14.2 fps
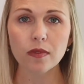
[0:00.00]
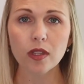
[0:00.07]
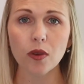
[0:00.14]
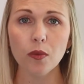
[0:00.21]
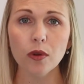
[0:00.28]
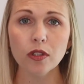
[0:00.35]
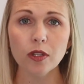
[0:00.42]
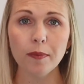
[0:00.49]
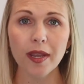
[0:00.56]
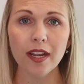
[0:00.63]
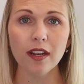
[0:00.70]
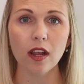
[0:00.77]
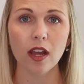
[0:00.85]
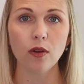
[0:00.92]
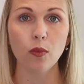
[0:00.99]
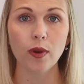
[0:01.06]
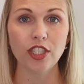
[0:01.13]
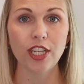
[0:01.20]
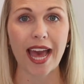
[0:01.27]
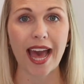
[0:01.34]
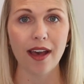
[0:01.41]
will depend on
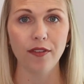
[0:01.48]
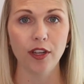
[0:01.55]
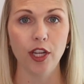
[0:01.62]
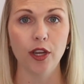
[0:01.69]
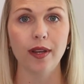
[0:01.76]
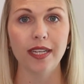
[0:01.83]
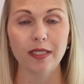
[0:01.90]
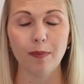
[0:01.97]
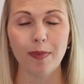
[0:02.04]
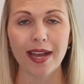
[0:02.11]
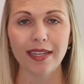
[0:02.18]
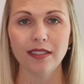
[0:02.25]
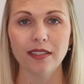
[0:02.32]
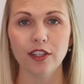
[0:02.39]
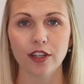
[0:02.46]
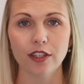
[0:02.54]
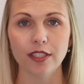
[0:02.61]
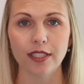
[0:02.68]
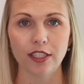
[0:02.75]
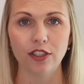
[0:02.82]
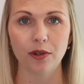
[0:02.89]
which avenue is best in your
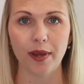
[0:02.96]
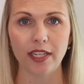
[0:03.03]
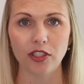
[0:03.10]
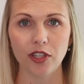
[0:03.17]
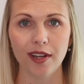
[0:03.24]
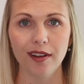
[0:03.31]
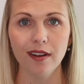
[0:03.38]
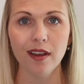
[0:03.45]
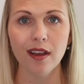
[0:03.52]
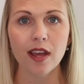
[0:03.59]
situation.